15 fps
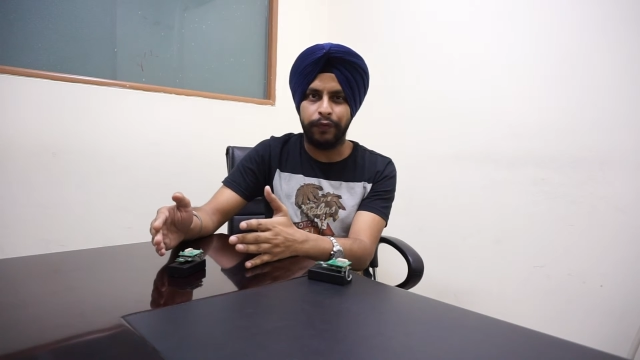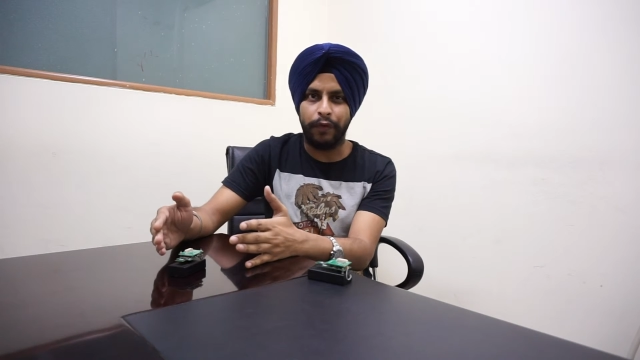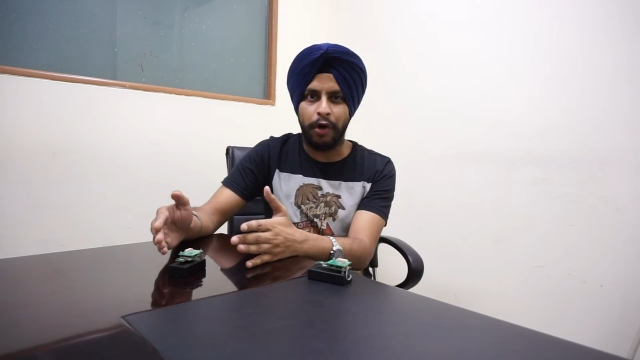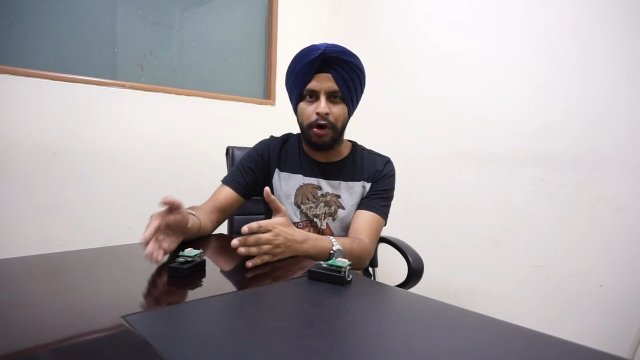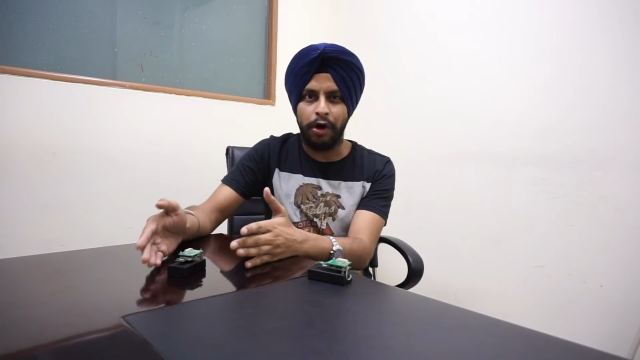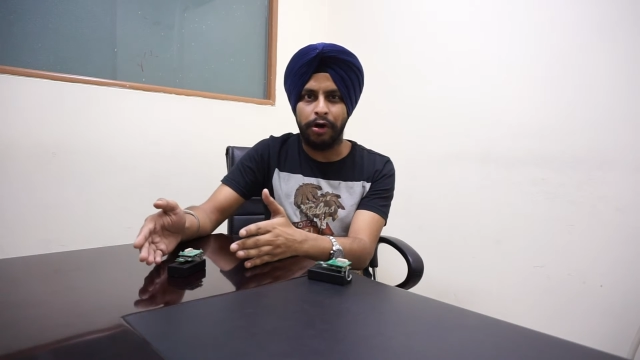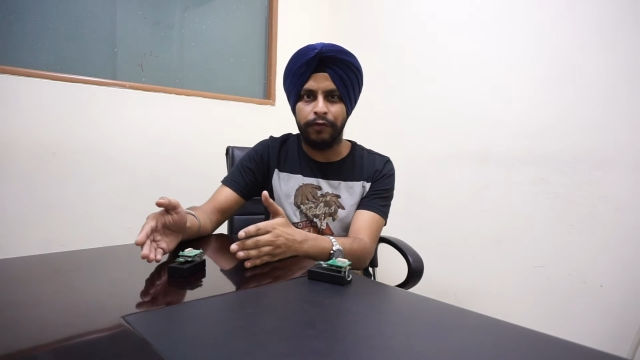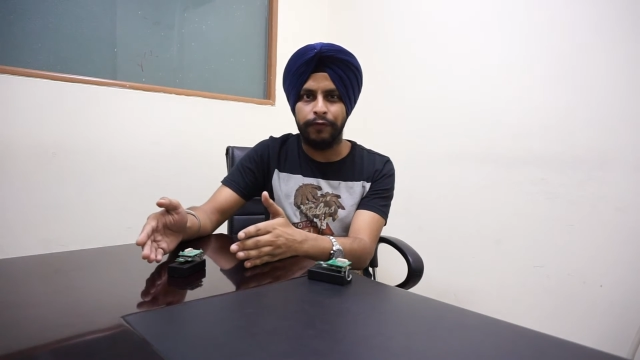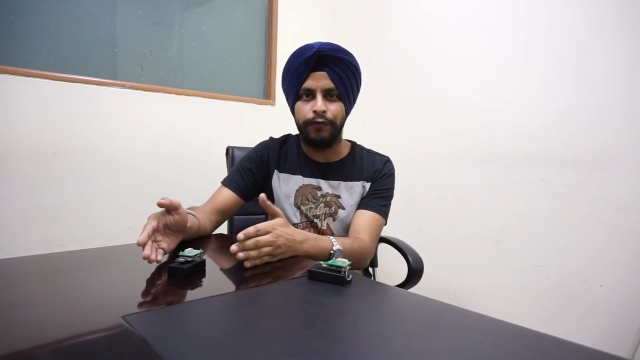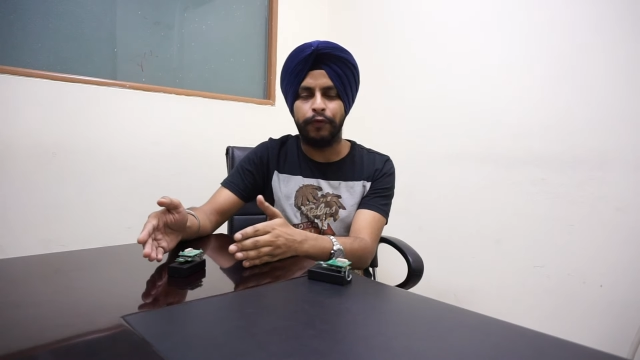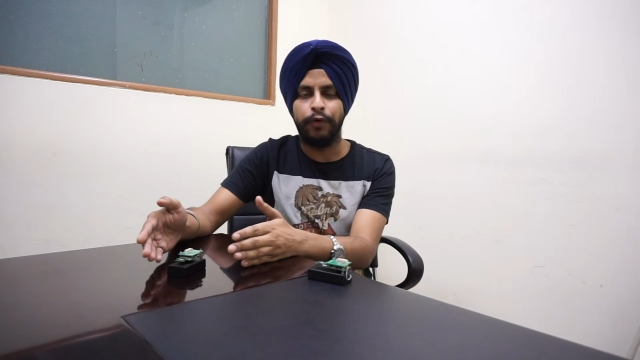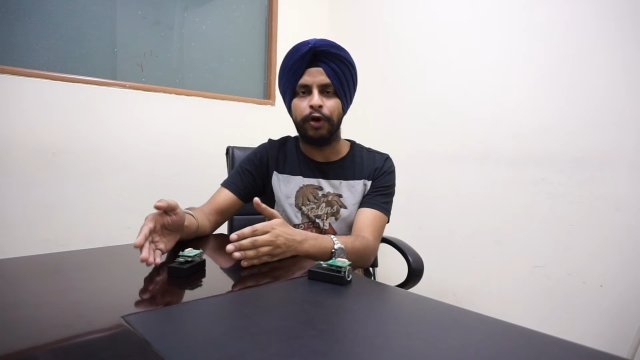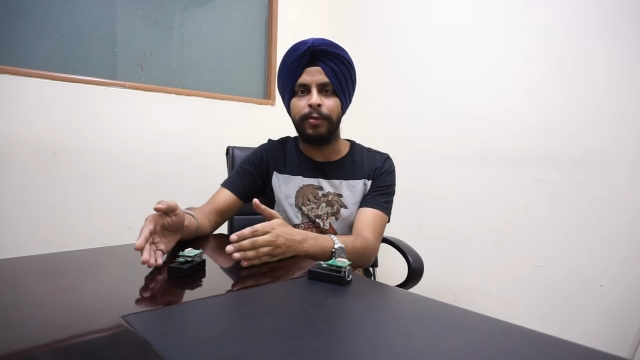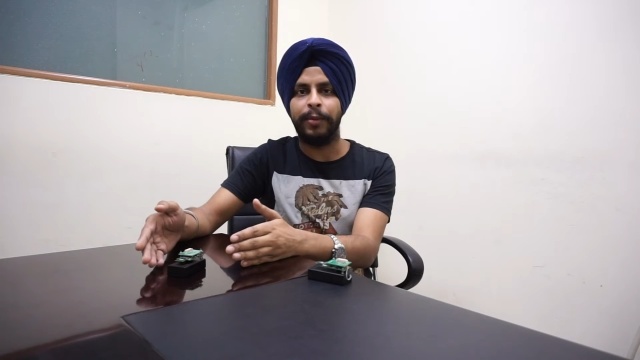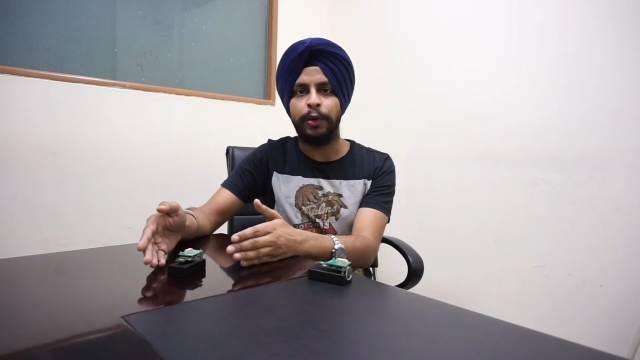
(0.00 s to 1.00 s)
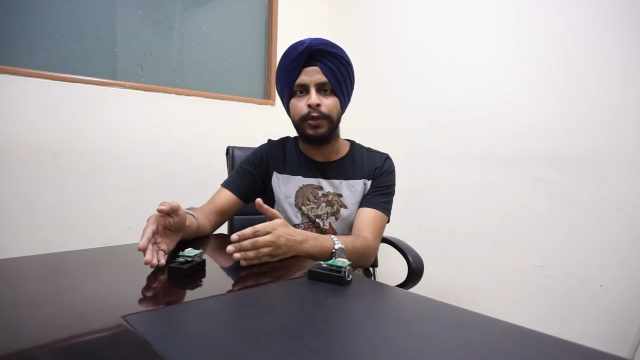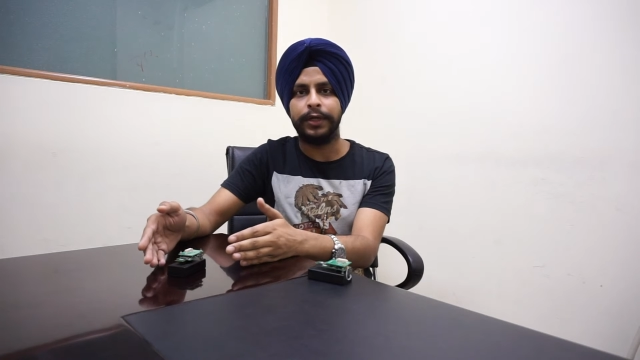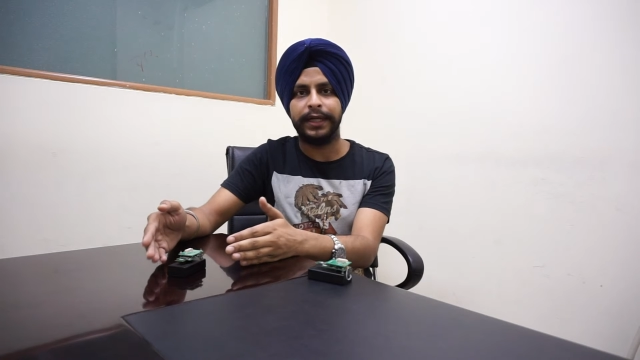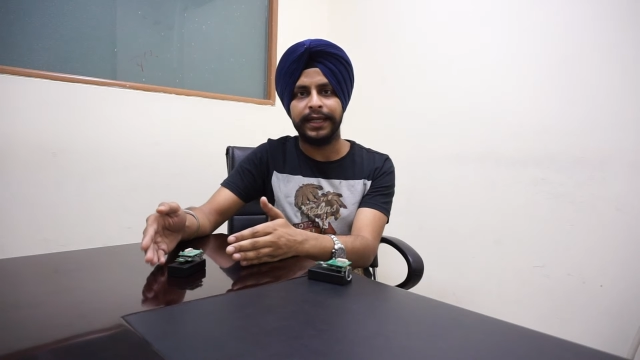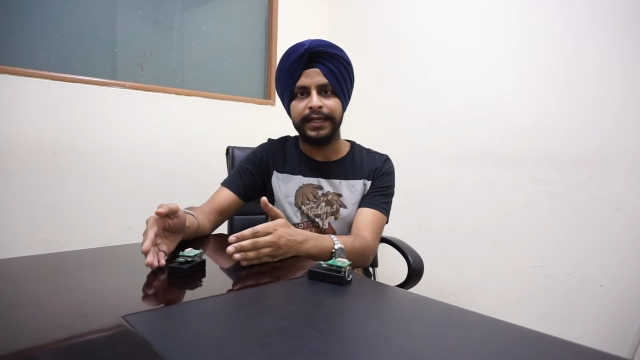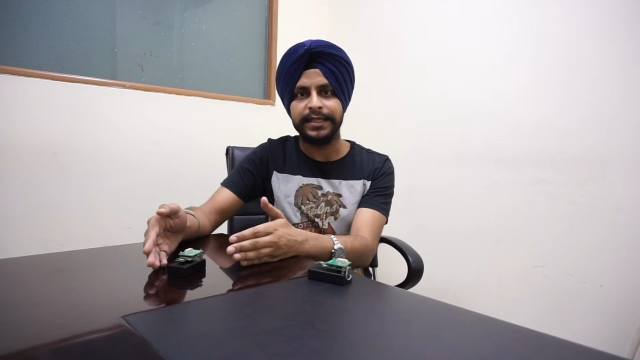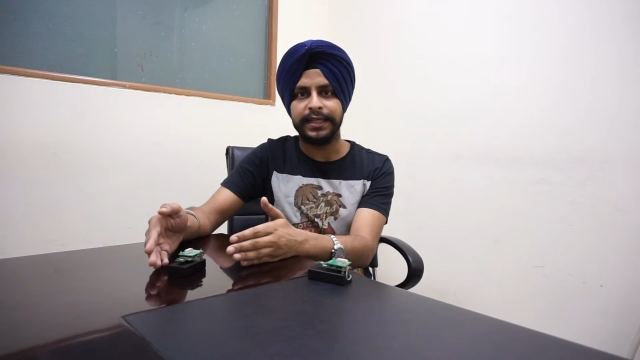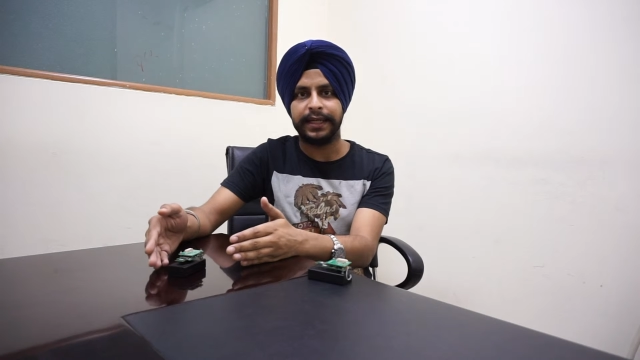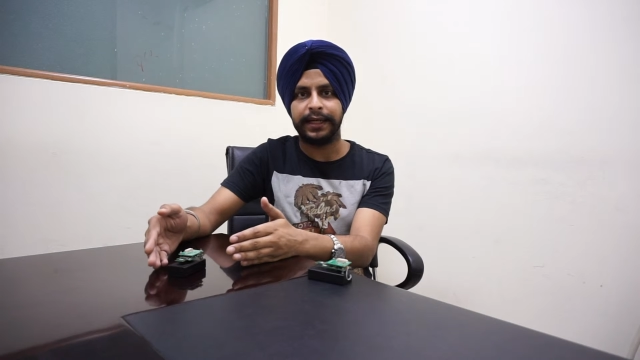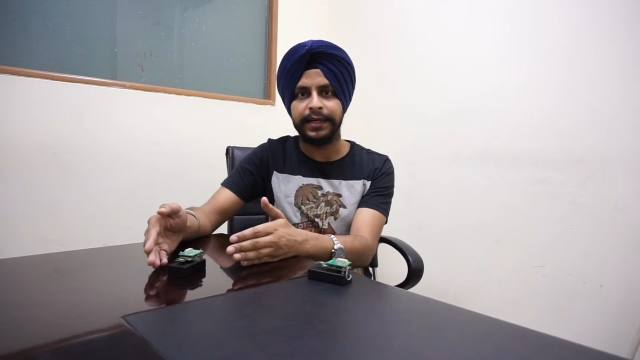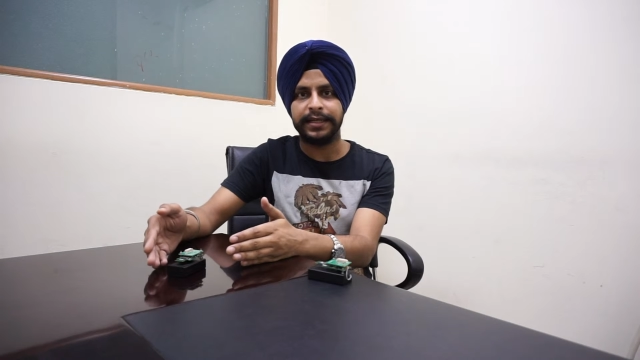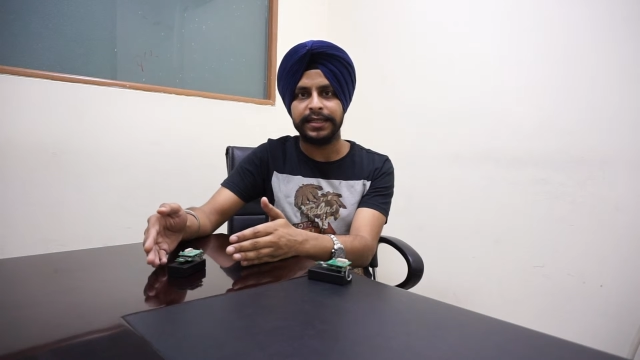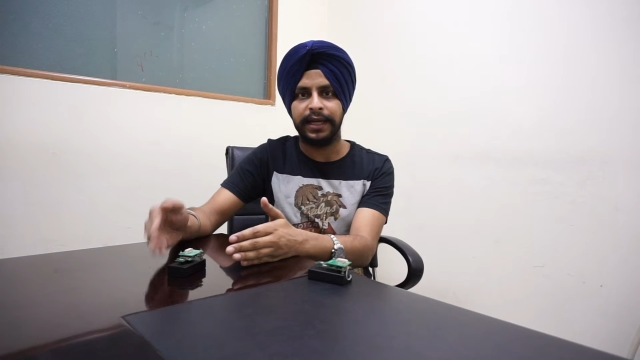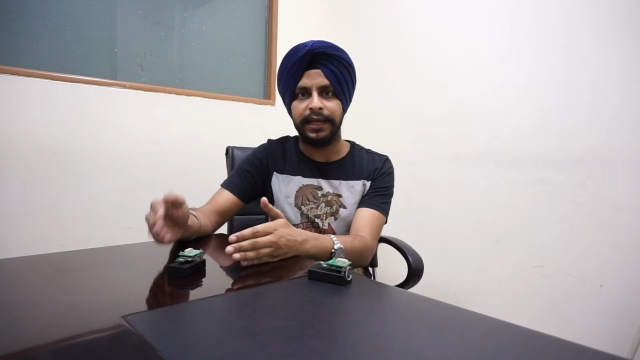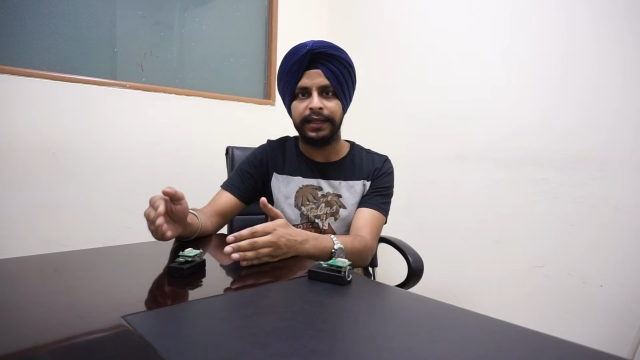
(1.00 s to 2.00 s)
off for about 10
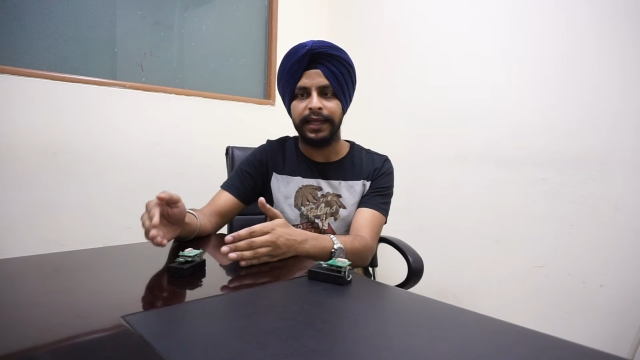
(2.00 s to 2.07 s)
seconds and